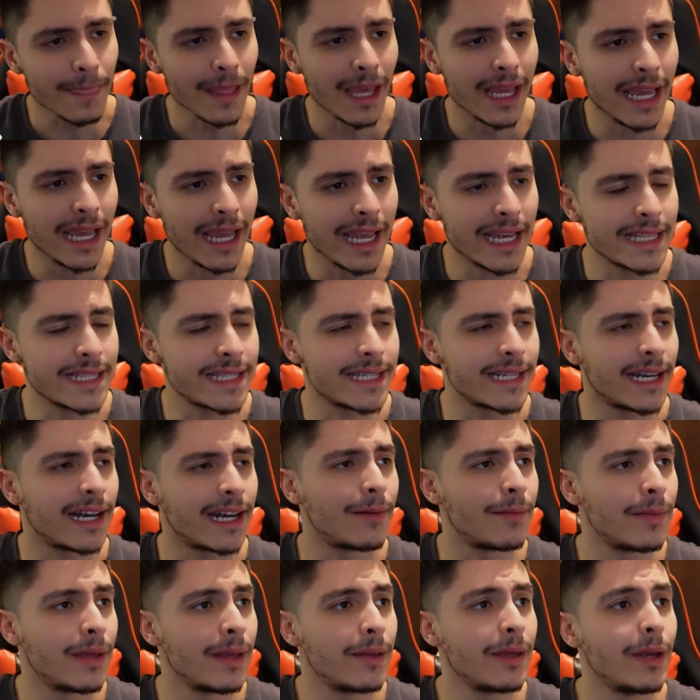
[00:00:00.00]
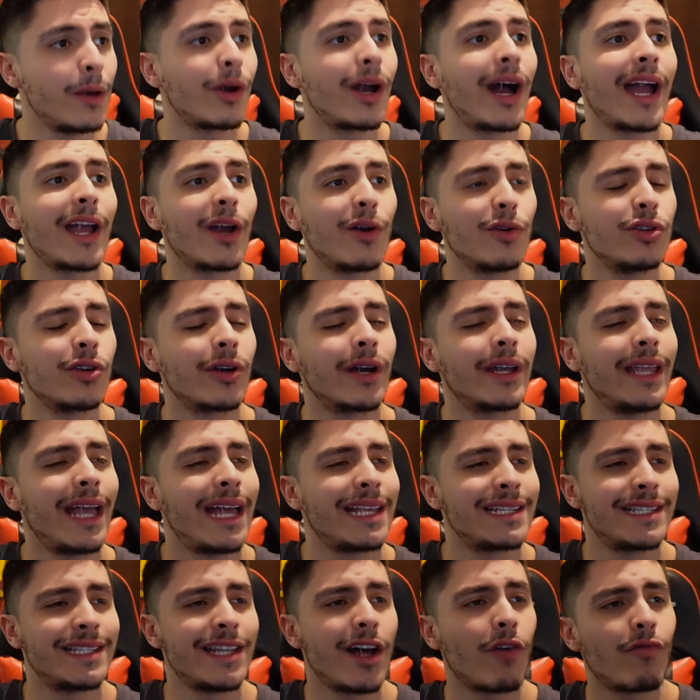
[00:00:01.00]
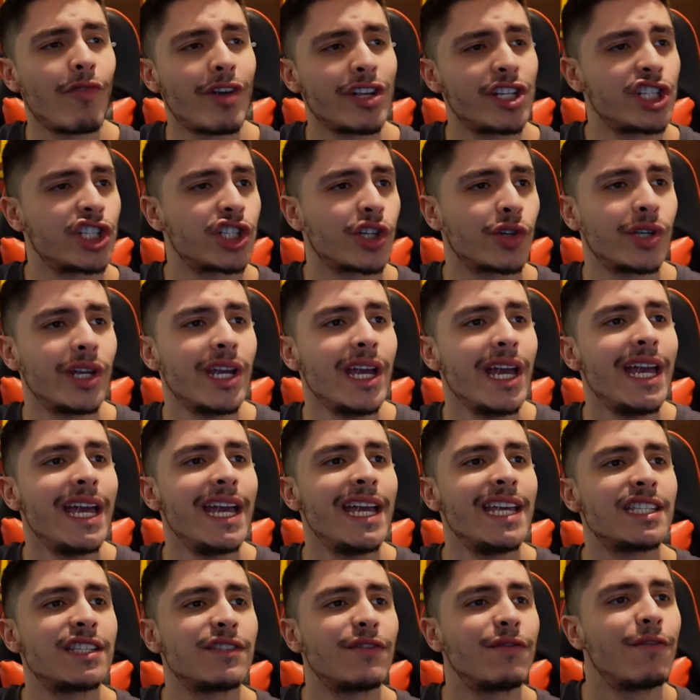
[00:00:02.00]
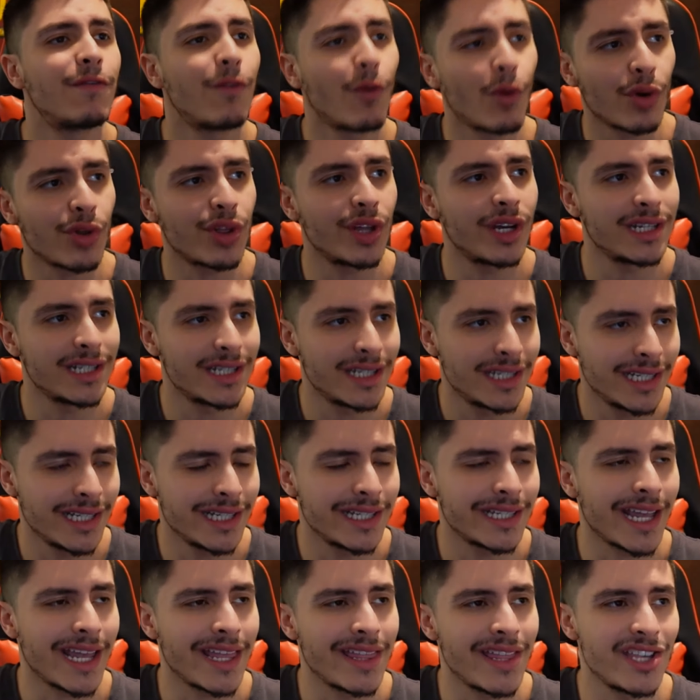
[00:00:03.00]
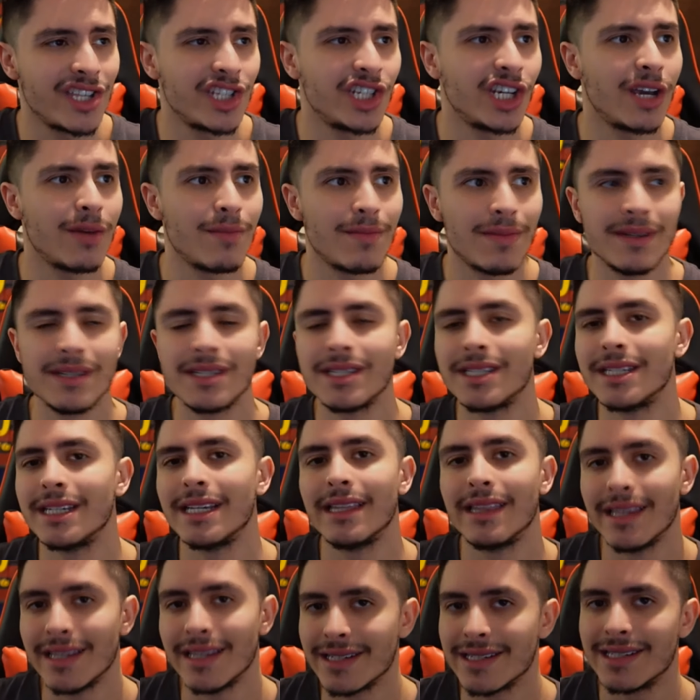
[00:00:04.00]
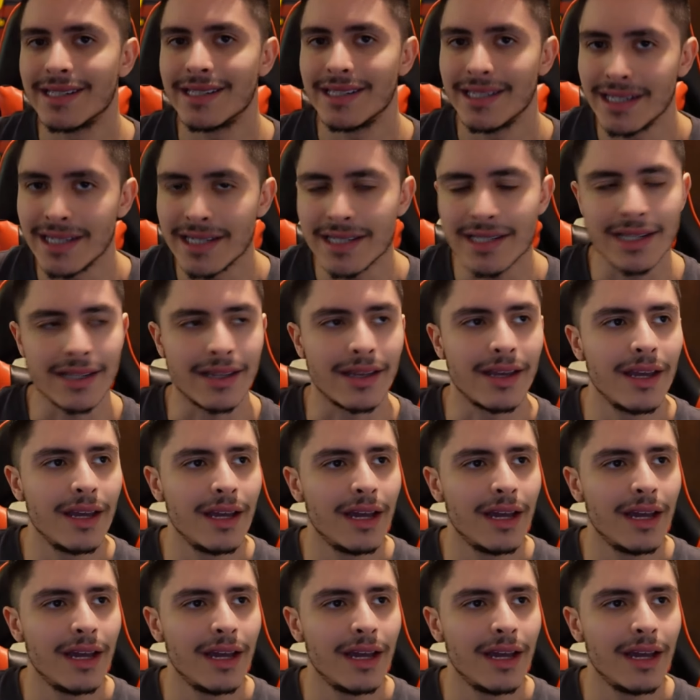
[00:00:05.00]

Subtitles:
And Ilkay Gundogan has now registered his fourth assist in the Champions League this season.